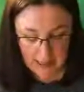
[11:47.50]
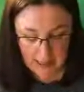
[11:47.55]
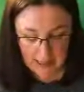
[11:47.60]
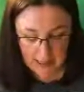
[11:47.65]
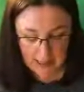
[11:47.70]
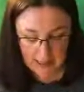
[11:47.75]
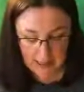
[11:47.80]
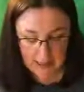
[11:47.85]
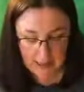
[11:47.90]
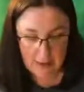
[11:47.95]

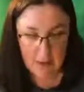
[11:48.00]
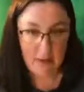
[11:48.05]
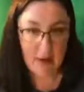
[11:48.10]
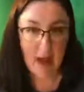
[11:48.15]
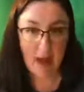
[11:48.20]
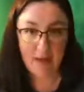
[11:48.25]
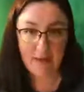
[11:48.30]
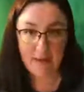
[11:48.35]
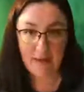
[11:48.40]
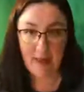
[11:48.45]
I go
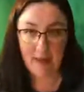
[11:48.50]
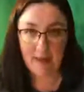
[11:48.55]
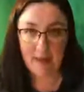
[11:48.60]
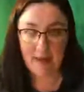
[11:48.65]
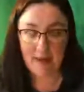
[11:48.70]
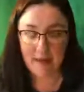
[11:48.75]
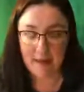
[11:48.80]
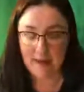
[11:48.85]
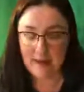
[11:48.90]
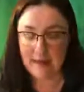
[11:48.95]
to Hobby
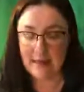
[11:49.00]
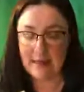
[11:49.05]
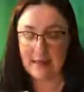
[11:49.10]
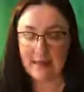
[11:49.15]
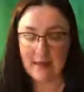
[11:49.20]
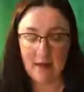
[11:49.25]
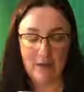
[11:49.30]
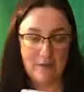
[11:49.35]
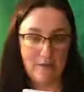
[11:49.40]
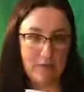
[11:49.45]
Lobby and I
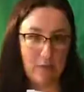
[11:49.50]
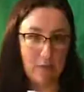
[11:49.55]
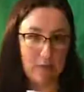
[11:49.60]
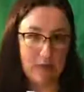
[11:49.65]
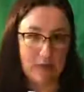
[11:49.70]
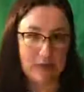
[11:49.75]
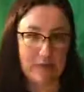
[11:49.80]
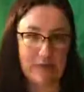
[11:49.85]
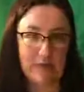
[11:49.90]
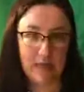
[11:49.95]
get a
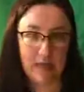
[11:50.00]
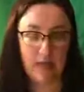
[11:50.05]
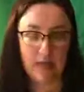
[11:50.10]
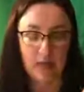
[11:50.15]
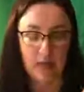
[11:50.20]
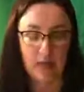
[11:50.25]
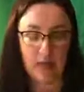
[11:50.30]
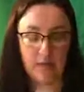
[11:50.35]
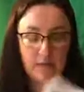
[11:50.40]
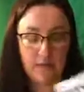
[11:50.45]
4
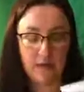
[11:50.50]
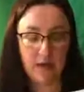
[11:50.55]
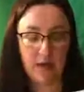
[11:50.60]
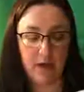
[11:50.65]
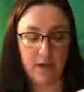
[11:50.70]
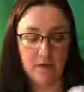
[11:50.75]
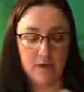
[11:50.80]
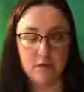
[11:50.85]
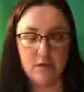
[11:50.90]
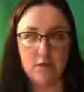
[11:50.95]
set of
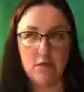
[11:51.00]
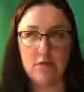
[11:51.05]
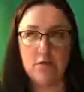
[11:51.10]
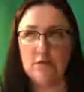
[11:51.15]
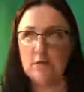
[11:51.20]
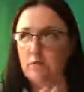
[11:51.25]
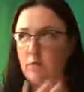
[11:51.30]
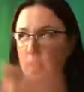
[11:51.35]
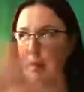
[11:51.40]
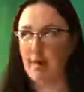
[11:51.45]

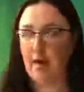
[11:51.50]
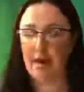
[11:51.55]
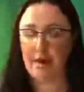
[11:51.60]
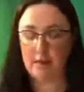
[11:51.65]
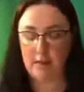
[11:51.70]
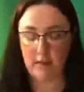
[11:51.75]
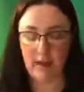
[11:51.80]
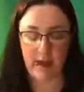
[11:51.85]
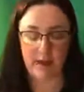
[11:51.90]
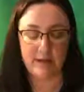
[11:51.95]
coasters way
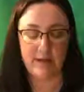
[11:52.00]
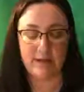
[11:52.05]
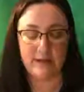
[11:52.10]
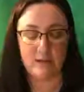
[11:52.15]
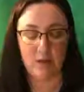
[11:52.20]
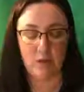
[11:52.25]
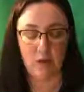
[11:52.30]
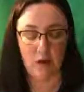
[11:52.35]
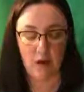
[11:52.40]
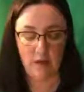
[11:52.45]
back in the back of the
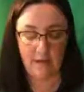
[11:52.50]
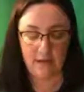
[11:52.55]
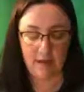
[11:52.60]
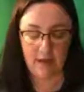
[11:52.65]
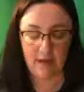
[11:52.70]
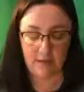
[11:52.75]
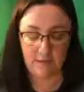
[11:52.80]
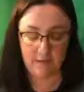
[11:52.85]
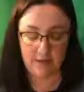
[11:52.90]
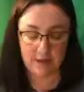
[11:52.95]
store on
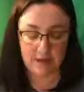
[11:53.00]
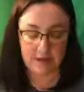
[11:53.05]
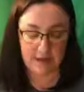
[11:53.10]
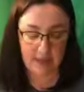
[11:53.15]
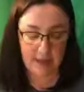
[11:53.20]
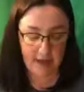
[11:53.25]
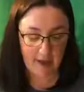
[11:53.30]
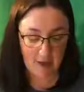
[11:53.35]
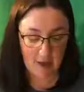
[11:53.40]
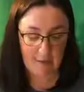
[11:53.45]
the
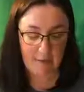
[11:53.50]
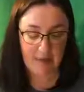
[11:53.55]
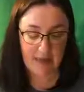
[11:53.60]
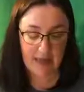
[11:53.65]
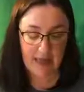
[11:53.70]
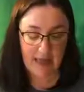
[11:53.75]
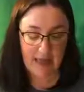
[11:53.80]
unfinished aisle.